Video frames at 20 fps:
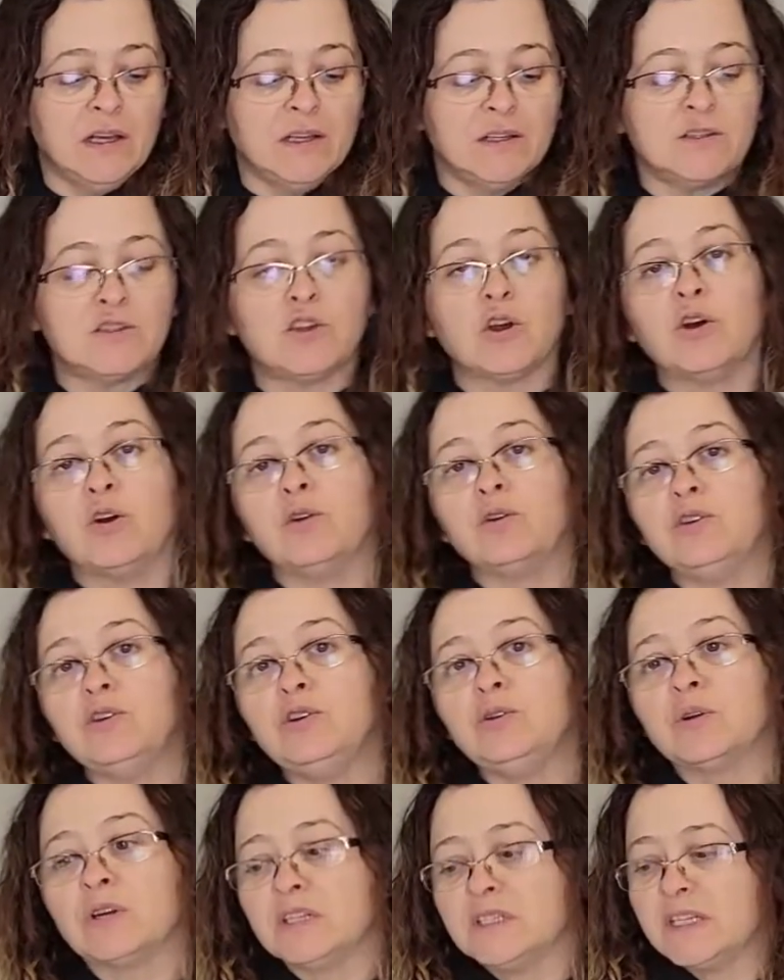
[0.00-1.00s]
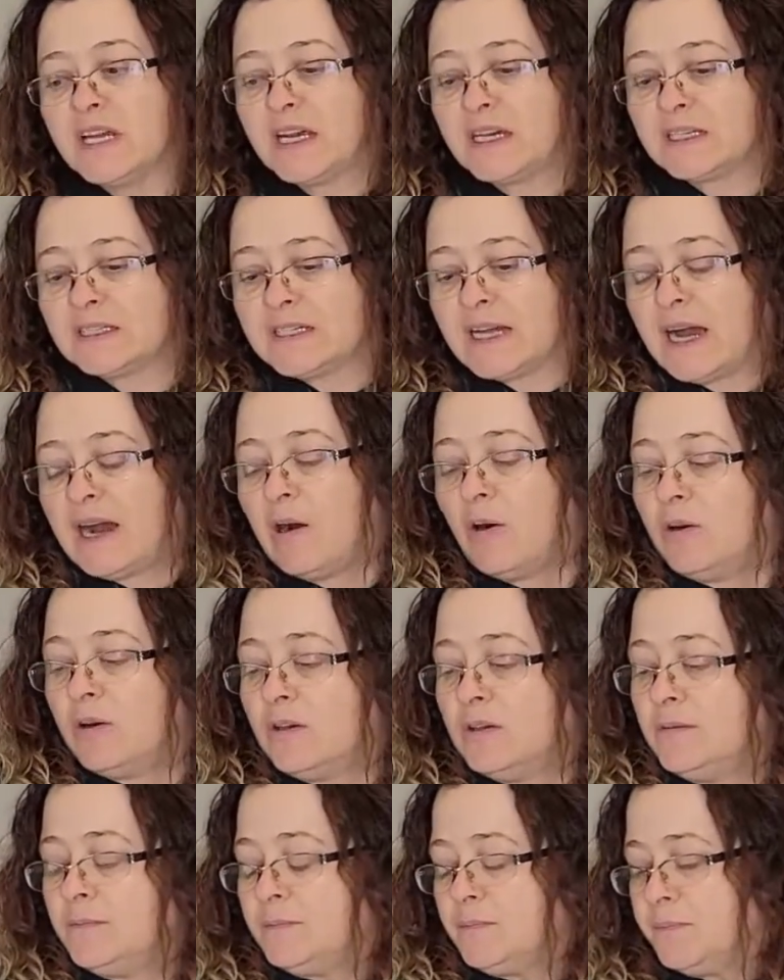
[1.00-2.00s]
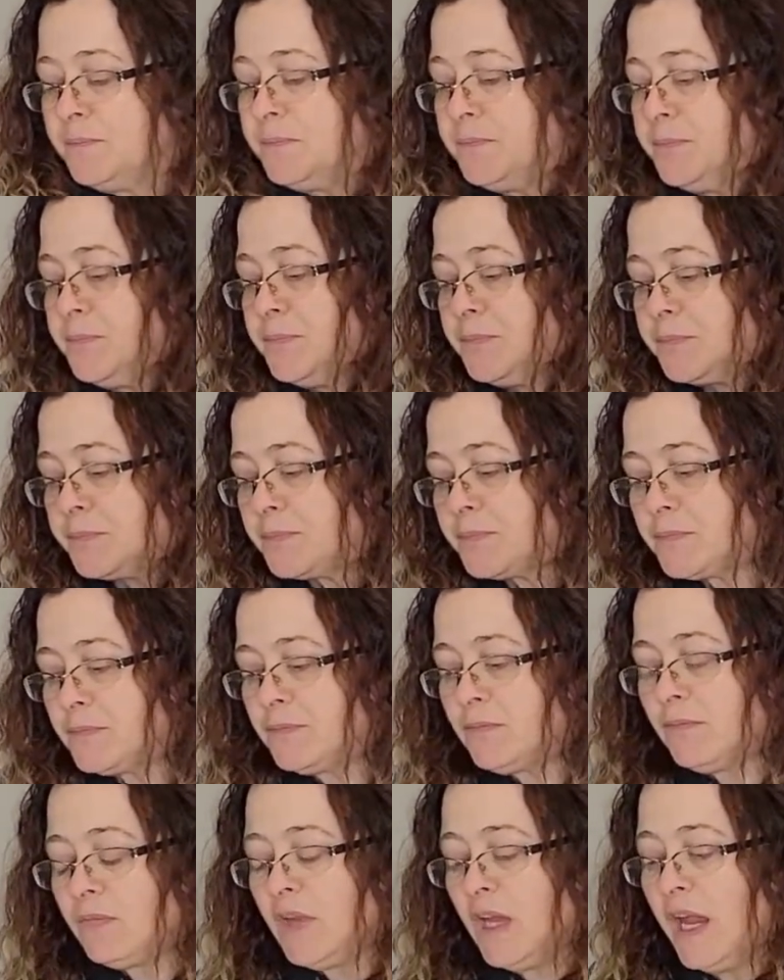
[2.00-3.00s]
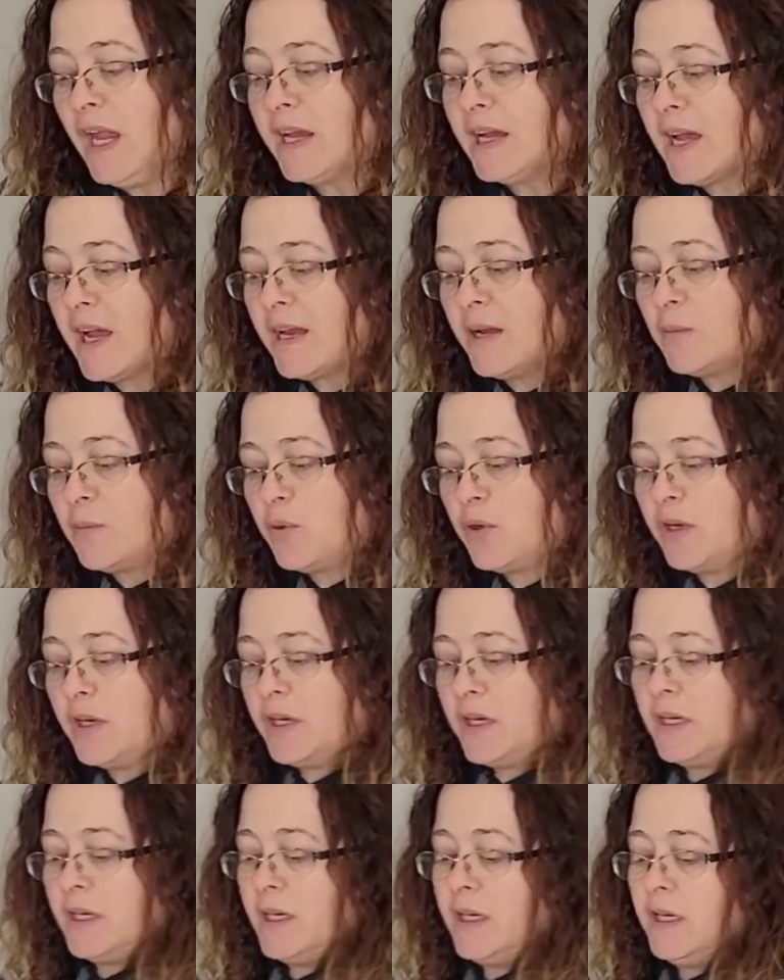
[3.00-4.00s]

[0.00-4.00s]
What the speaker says: So you can take a towel and kind of put it in